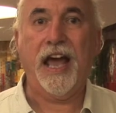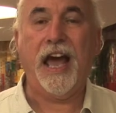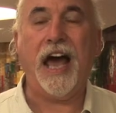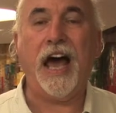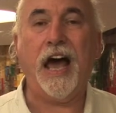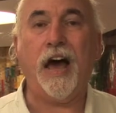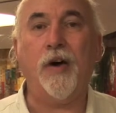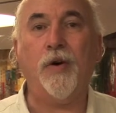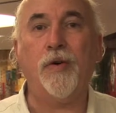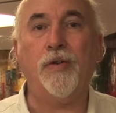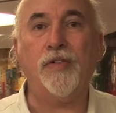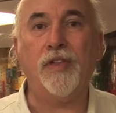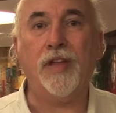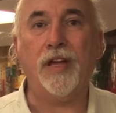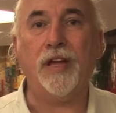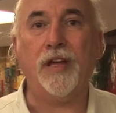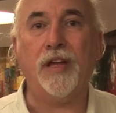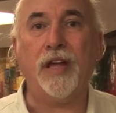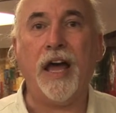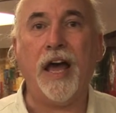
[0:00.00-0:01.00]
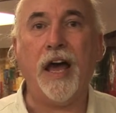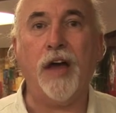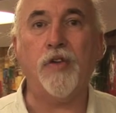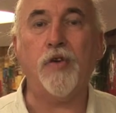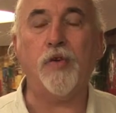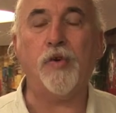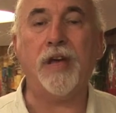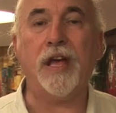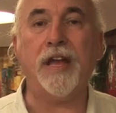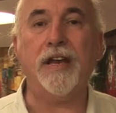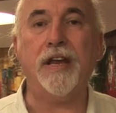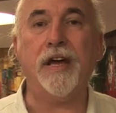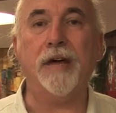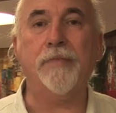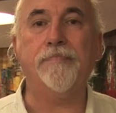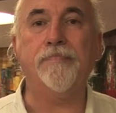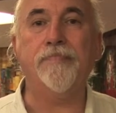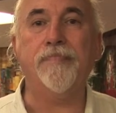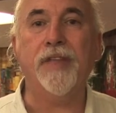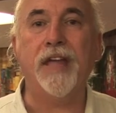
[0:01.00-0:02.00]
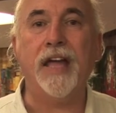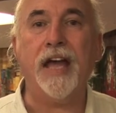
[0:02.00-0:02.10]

how, the, how, you can, um,